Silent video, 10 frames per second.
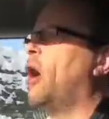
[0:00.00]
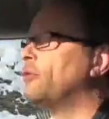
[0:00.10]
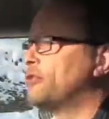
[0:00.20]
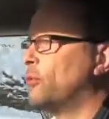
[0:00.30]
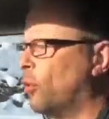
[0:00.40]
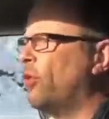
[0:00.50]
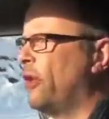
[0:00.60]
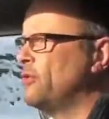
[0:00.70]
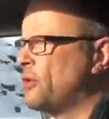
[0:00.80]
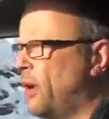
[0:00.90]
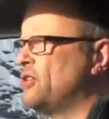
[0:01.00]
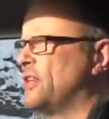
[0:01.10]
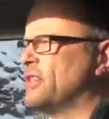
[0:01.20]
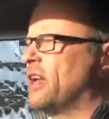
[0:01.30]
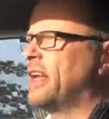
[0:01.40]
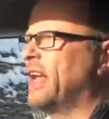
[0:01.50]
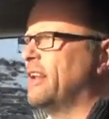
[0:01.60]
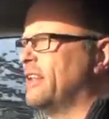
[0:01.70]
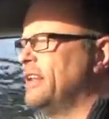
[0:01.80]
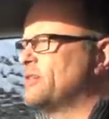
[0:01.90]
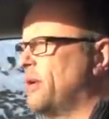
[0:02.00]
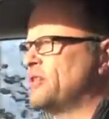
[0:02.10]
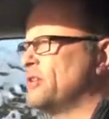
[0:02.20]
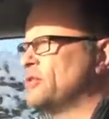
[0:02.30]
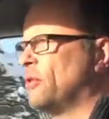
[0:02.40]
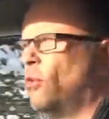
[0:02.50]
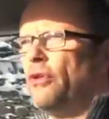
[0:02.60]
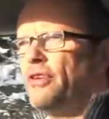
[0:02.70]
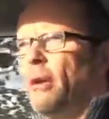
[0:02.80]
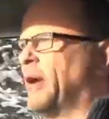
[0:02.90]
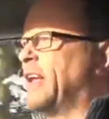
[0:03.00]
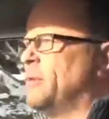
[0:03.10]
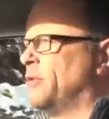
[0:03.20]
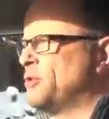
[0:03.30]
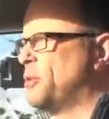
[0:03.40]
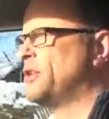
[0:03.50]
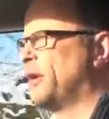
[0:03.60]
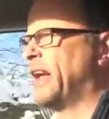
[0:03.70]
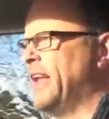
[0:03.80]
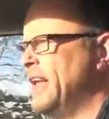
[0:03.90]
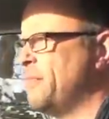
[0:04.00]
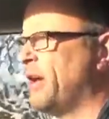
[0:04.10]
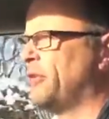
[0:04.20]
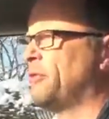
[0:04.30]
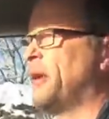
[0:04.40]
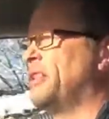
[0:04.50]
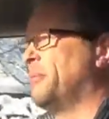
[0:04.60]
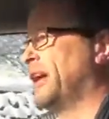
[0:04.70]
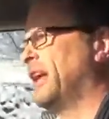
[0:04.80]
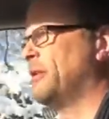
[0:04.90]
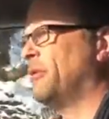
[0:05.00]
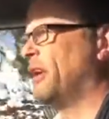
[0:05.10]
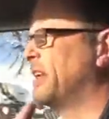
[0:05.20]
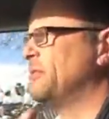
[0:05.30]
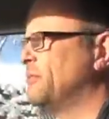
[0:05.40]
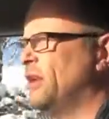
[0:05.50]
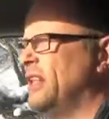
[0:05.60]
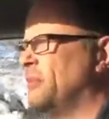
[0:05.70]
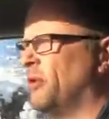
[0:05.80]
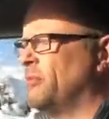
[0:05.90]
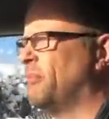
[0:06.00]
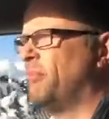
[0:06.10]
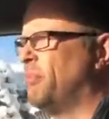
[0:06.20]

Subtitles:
answer all those questions. I get these questions all the time. I get them on Twitter, I get emails about them, I can read them on